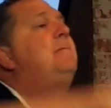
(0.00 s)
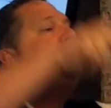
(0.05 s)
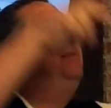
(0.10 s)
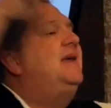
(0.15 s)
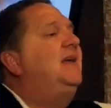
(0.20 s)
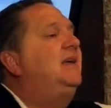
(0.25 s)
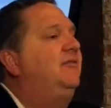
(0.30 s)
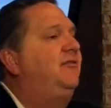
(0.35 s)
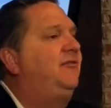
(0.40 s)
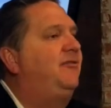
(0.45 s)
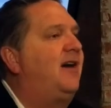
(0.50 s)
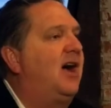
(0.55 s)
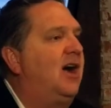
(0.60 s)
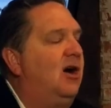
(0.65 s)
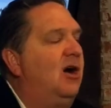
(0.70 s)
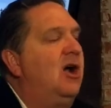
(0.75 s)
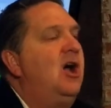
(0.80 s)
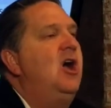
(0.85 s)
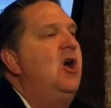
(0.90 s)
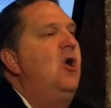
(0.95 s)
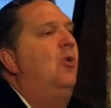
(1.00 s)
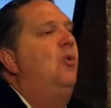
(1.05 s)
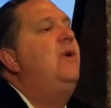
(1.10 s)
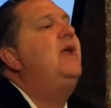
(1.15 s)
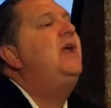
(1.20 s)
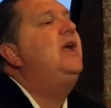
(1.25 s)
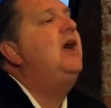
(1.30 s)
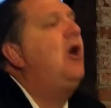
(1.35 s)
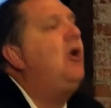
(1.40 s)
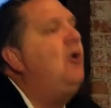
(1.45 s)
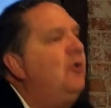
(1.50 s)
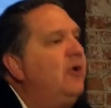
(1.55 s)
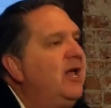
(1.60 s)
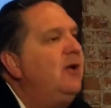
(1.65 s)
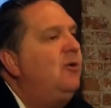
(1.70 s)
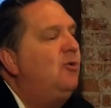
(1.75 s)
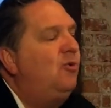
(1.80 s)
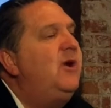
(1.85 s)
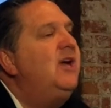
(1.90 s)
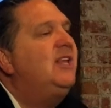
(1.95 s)
big fire. We own
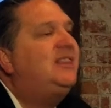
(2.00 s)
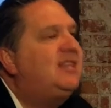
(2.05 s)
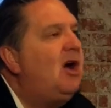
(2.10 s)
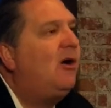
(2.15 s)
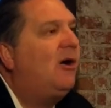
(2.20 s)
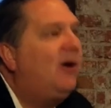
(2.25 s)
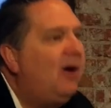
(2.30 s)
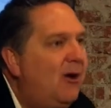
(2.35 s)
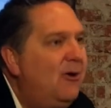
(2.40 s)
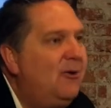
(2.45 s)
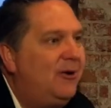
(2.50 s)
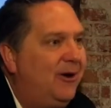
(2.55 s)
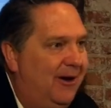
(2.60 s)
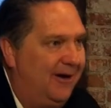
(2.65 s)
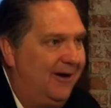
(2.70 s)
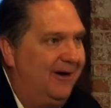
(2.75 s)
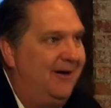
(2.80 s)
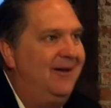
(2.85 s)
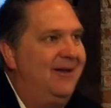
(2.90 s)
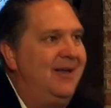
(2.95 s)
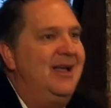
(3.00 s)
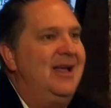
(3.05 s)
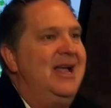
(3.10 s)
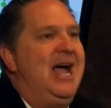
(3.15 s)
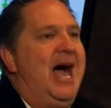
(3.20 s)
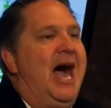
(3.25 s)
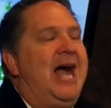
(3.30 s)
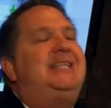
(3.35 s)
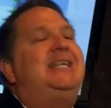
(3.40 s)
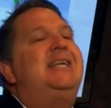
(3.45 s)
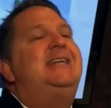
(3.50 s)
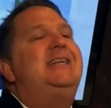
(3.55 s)
it with our owner. I did